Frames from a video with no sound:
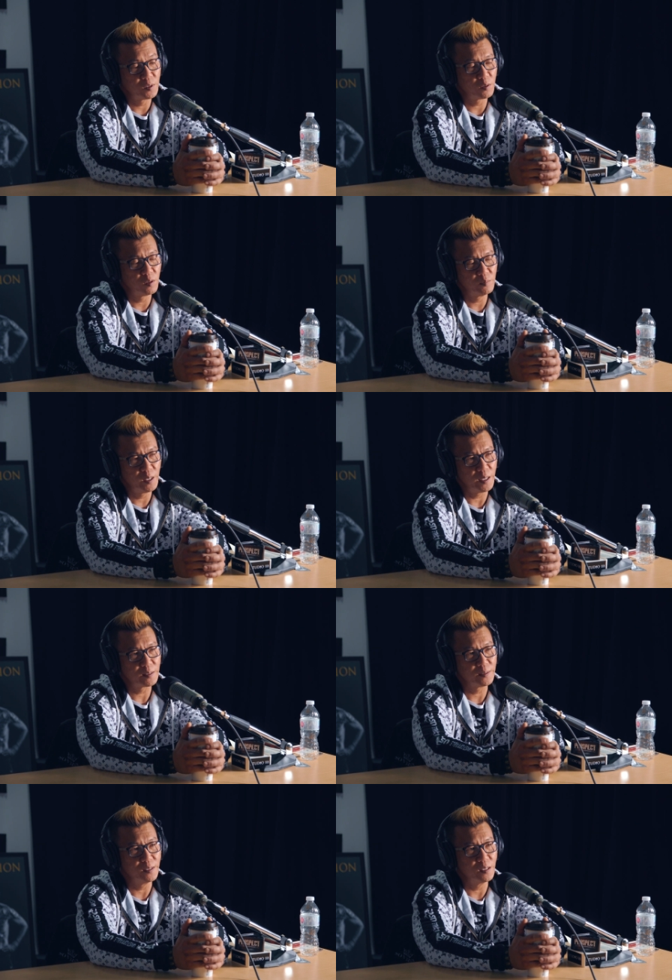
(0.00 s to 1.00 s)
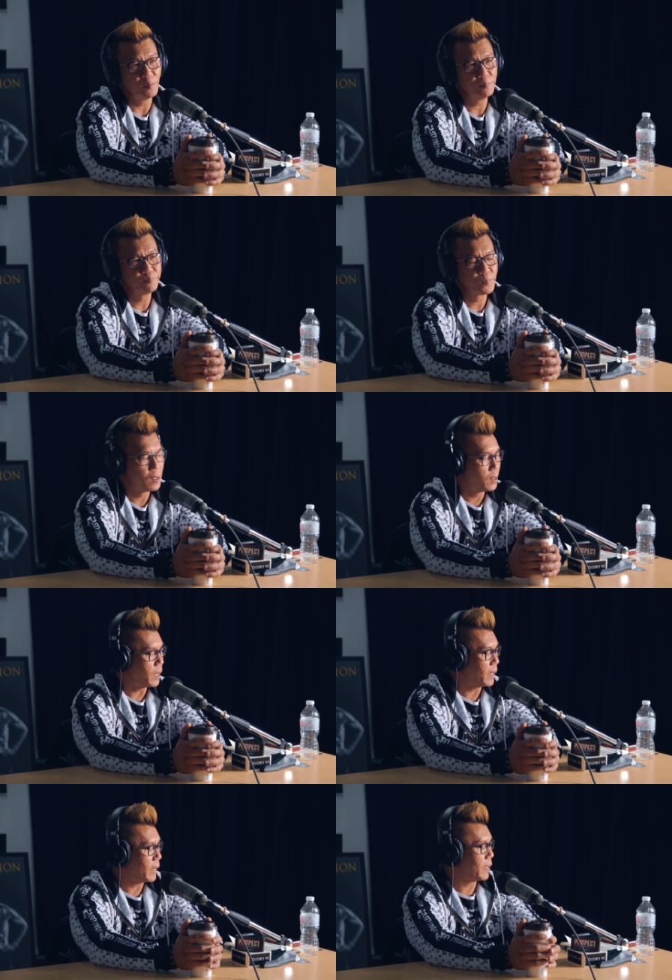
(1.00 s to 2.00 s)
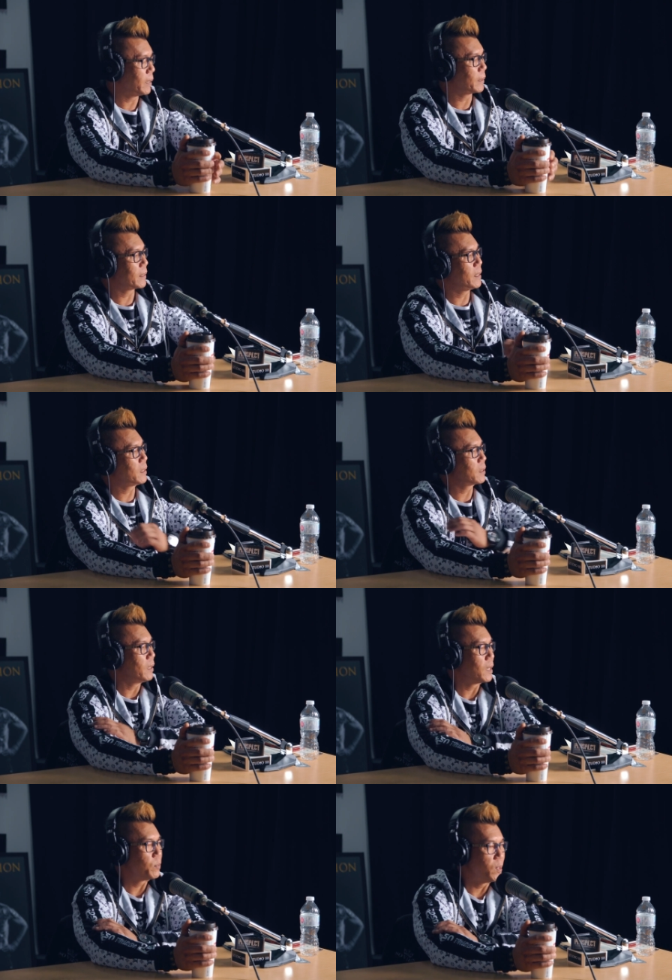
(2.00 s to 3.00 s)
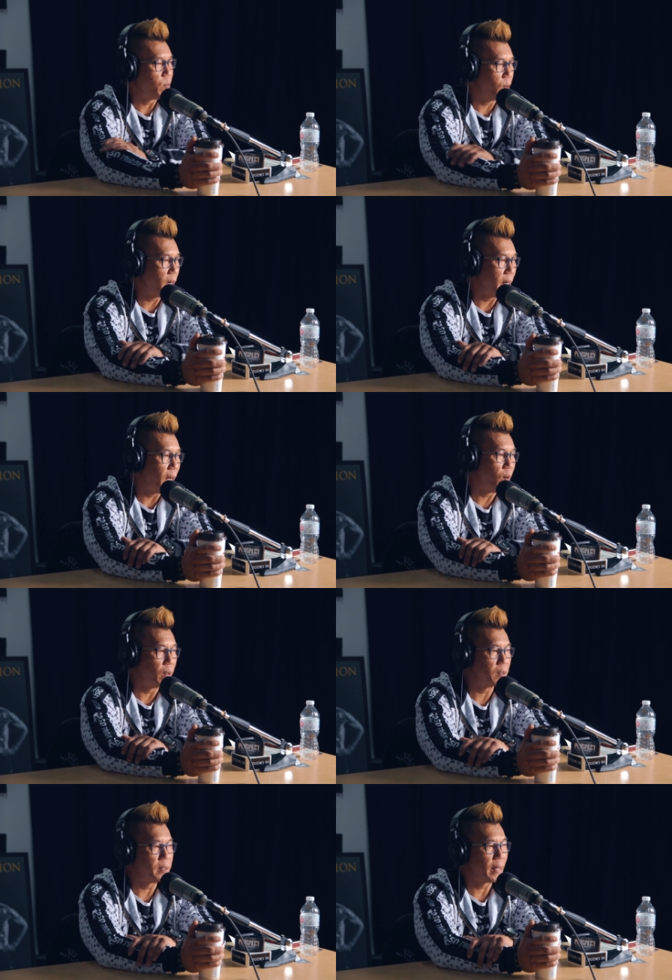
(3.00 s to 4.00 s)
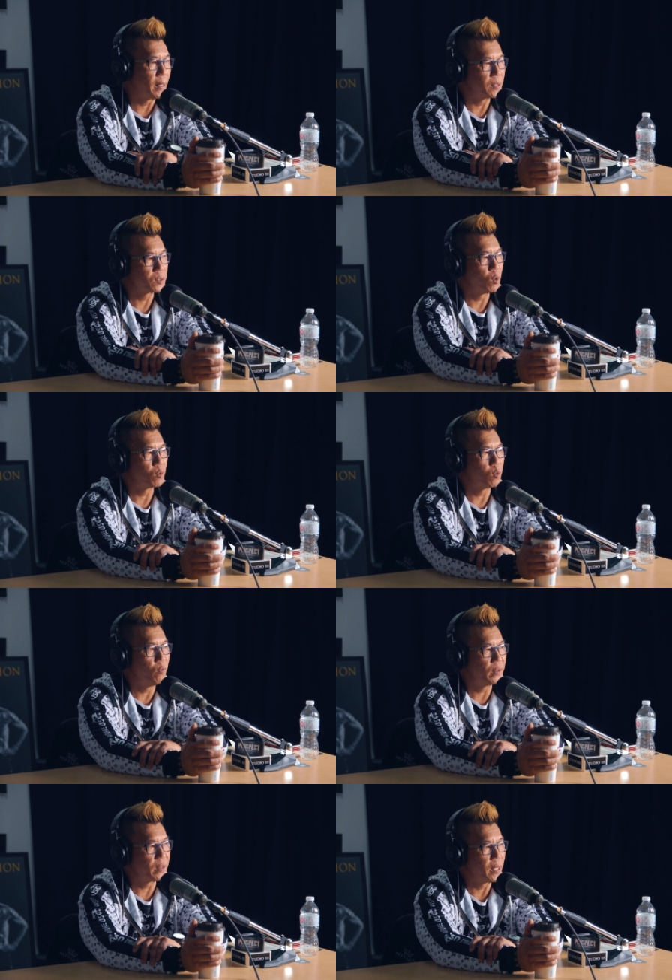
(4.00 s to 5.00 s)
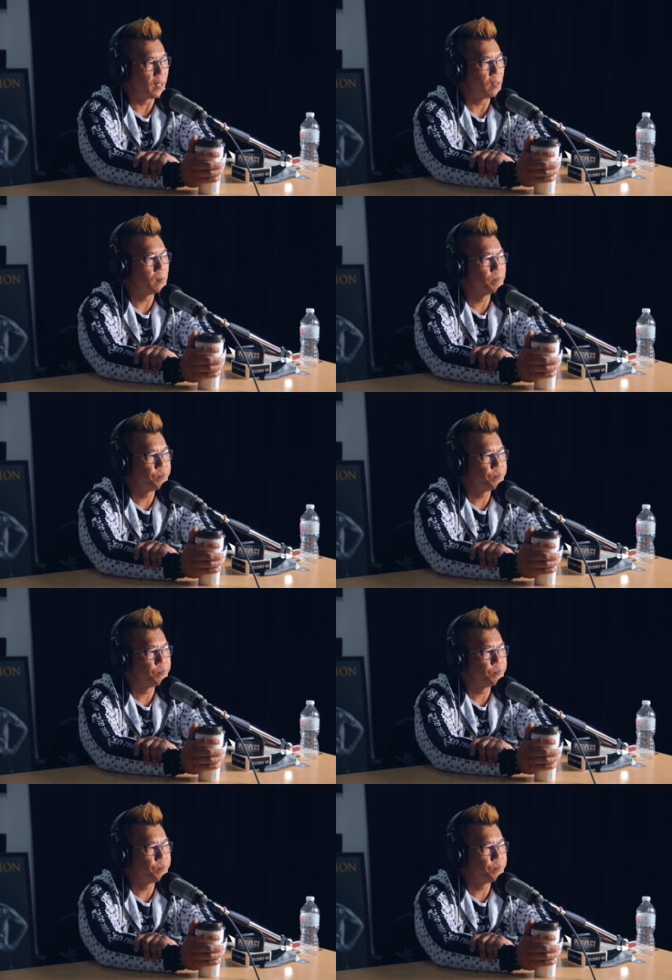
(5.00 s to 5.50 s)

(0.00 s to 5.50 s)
There's no going back. You know what I mean? I think a lot of people right now are taking this whole COVID thing